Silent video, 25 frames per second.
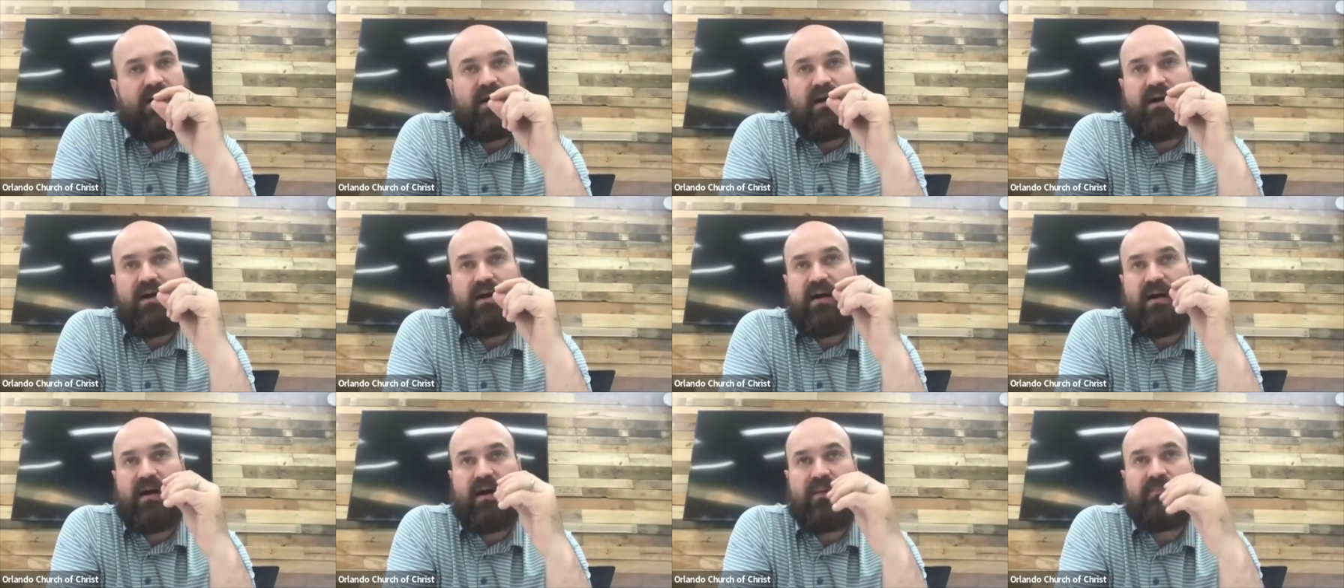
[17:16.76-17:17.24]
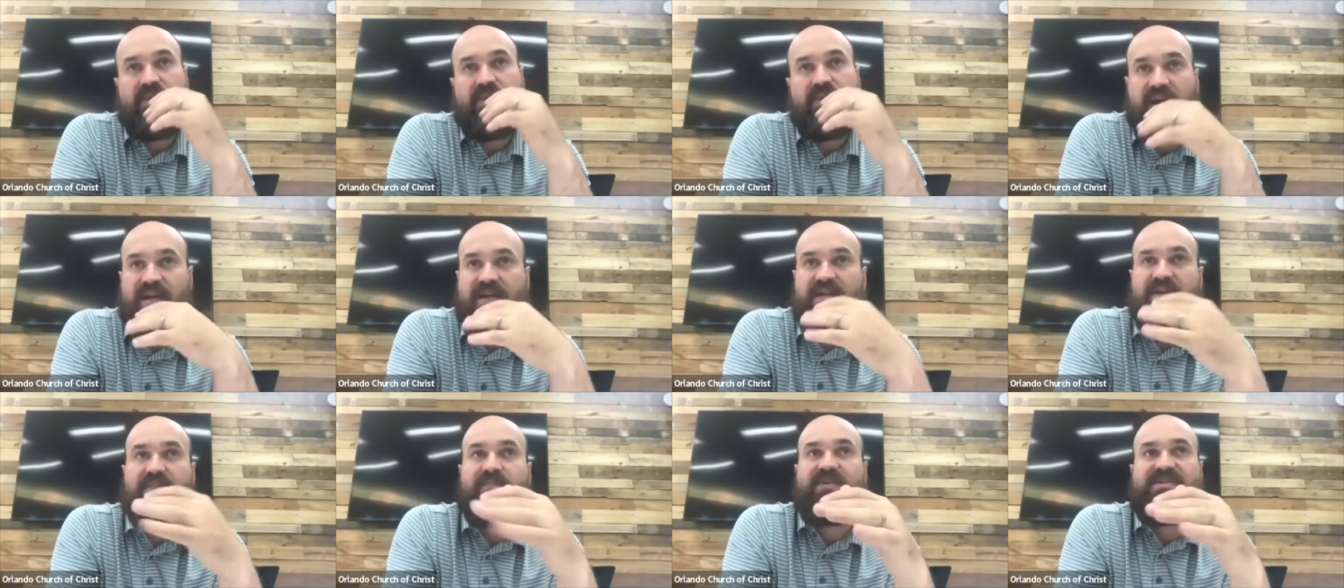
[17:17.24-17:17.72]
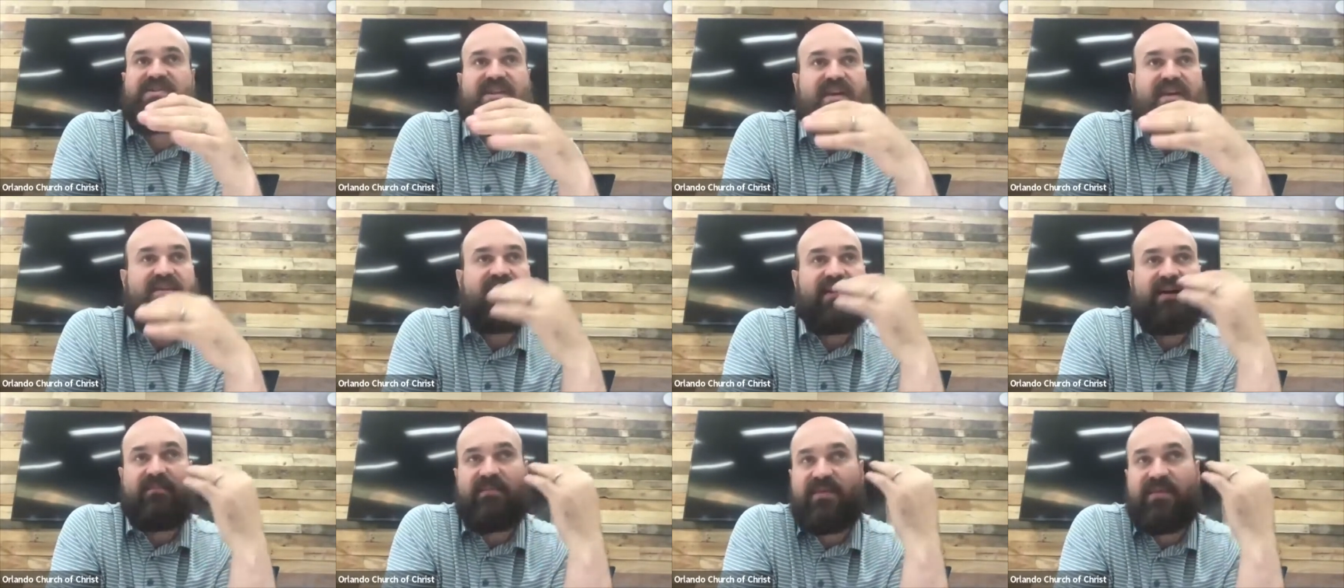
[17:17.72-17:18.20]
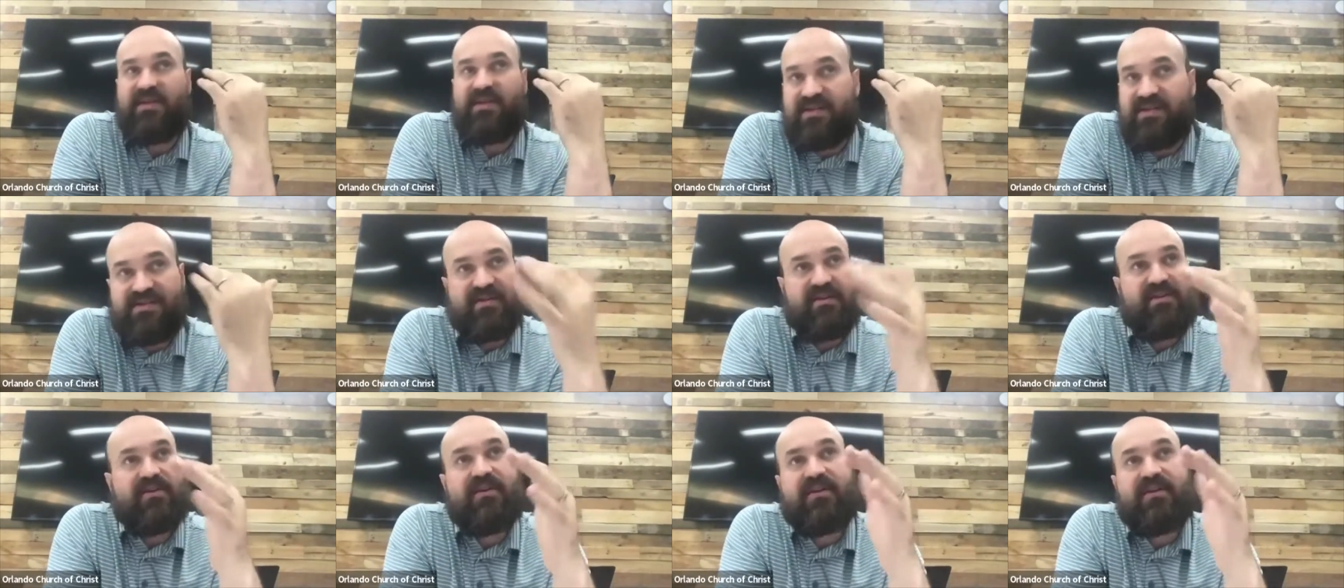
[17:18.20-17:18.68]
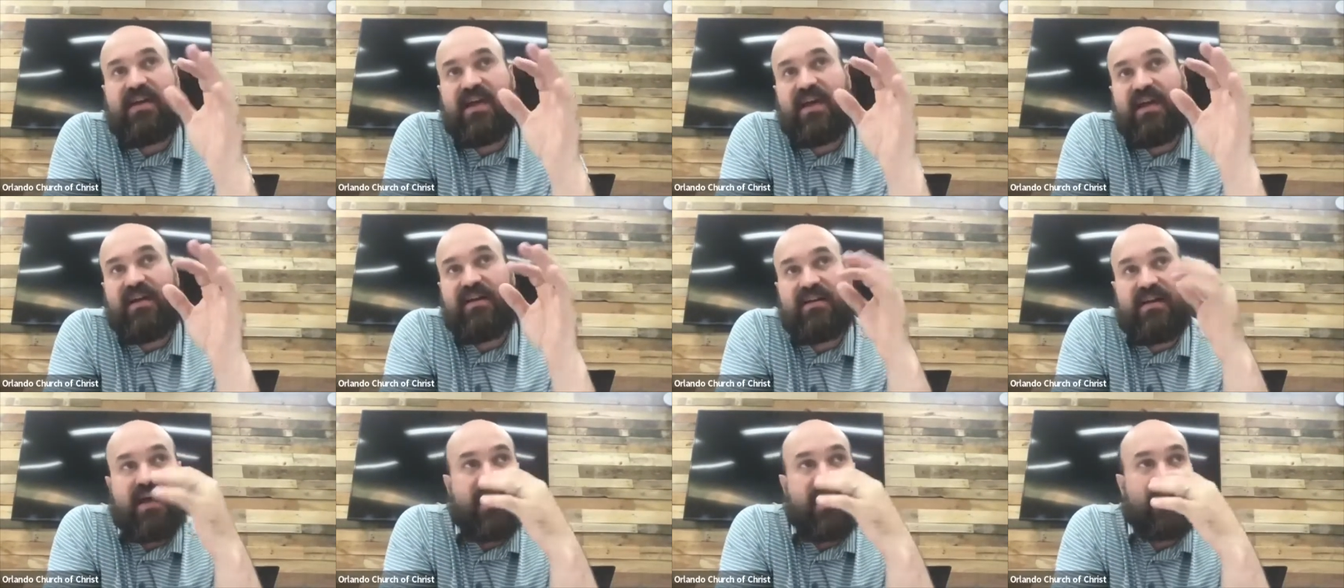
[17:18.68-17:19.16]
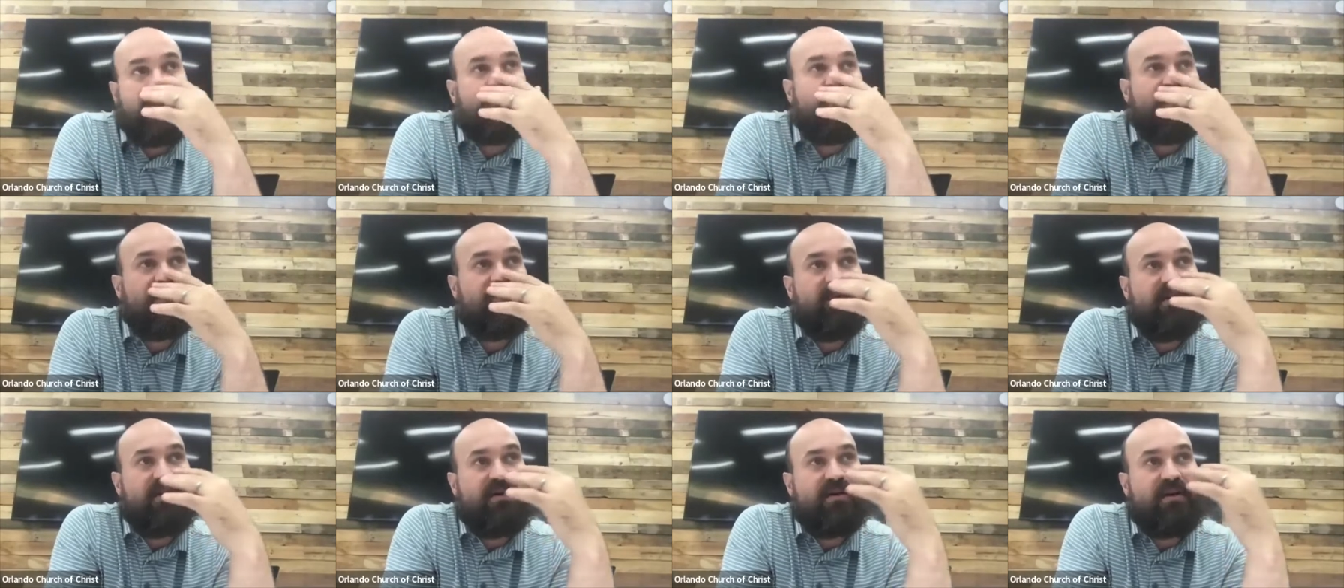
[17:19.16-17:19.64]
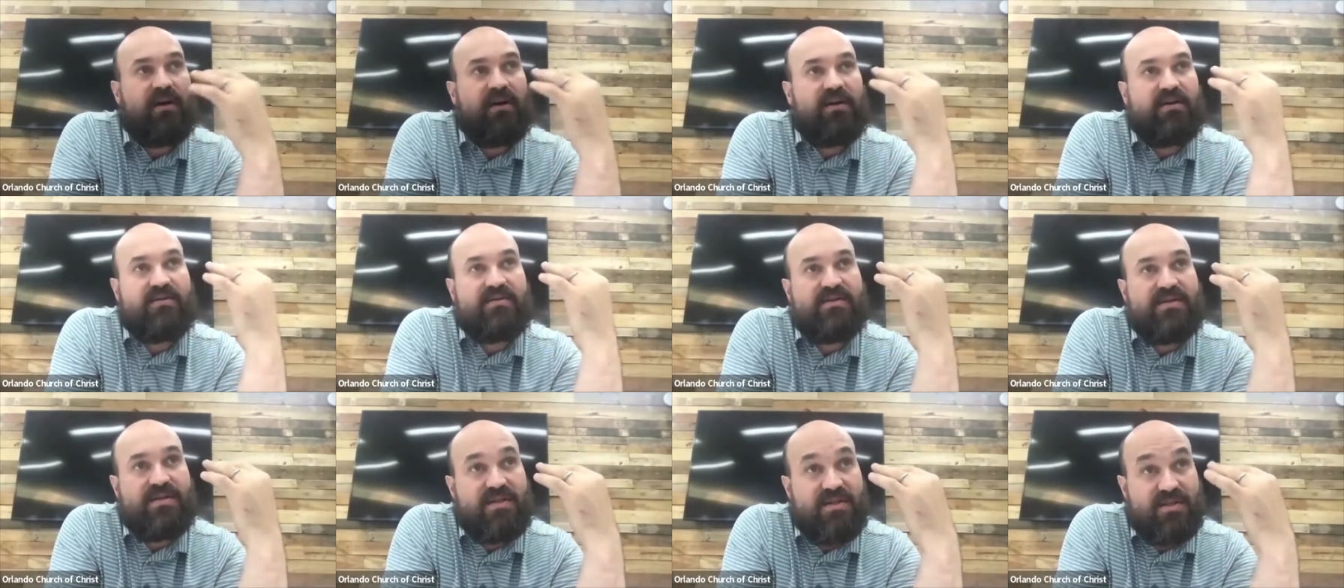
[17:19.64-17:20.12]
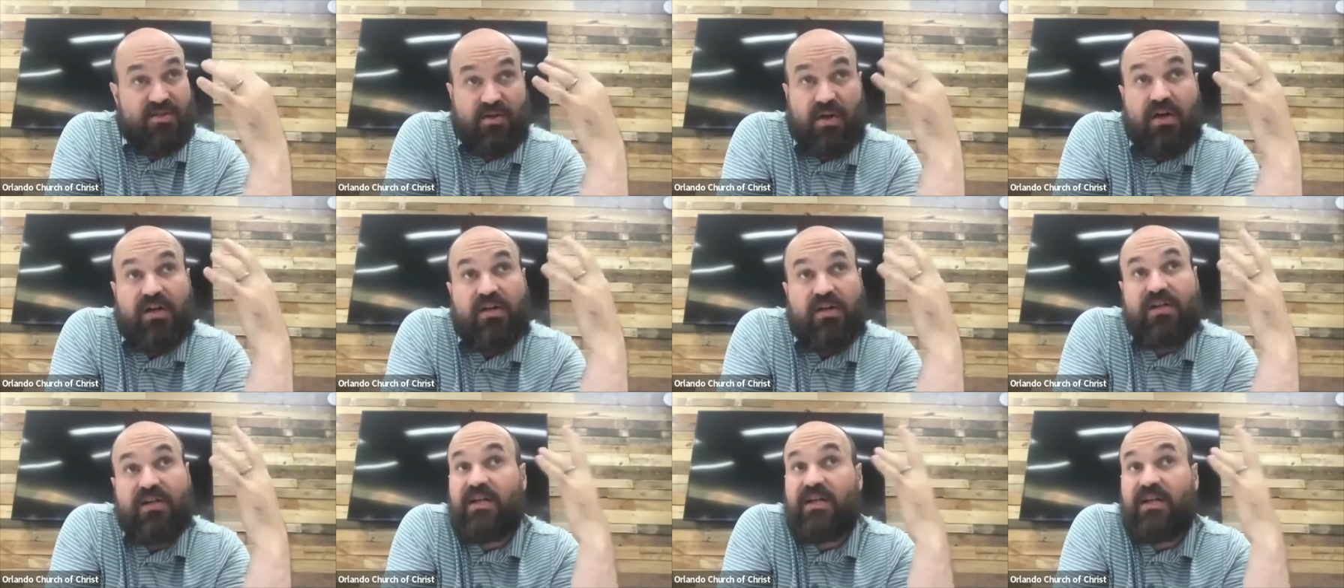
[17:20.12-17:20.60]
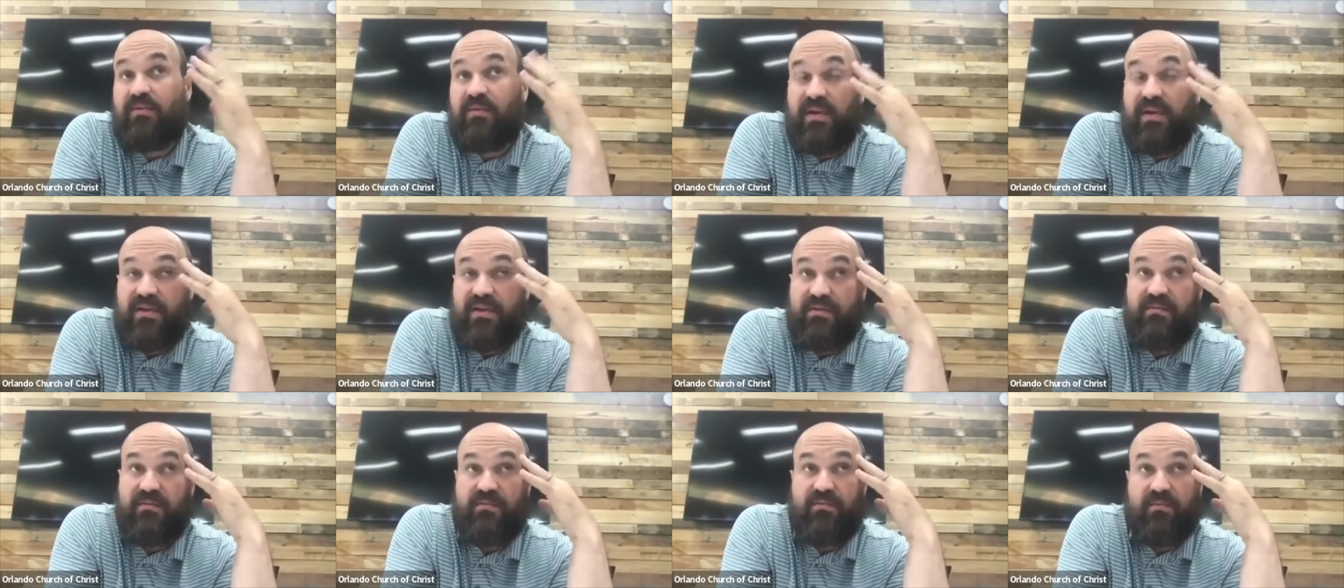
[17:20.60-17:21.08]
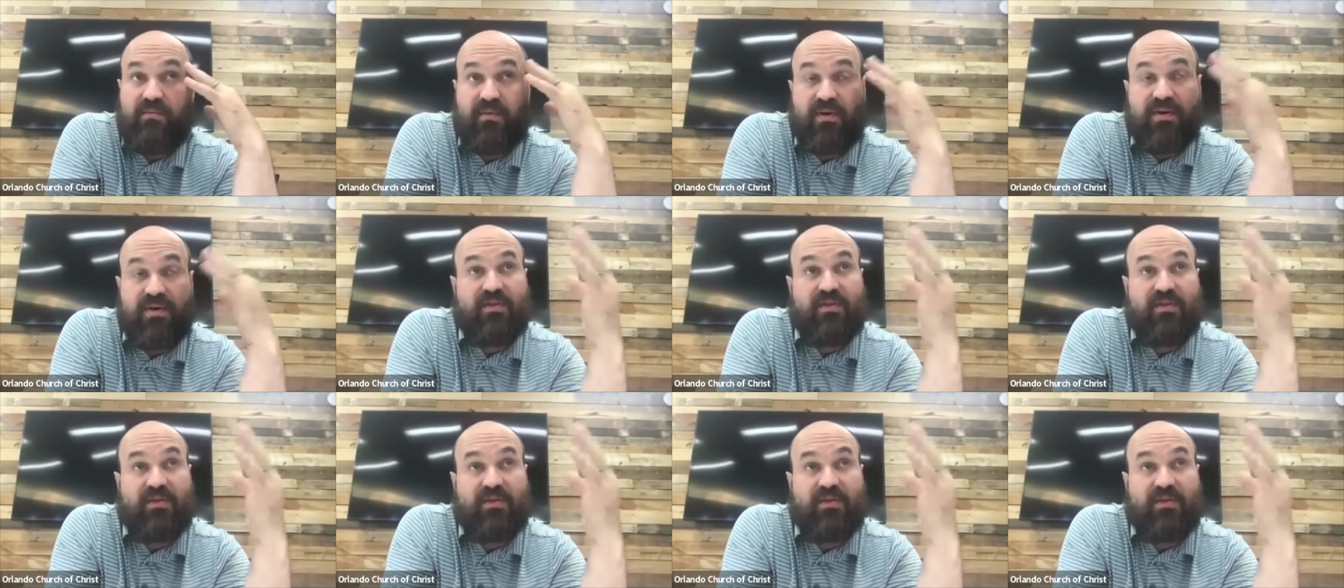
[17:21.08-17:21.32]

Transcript: I, I'm not going to pretend that because the hurricane came, we, we aren't struggling with,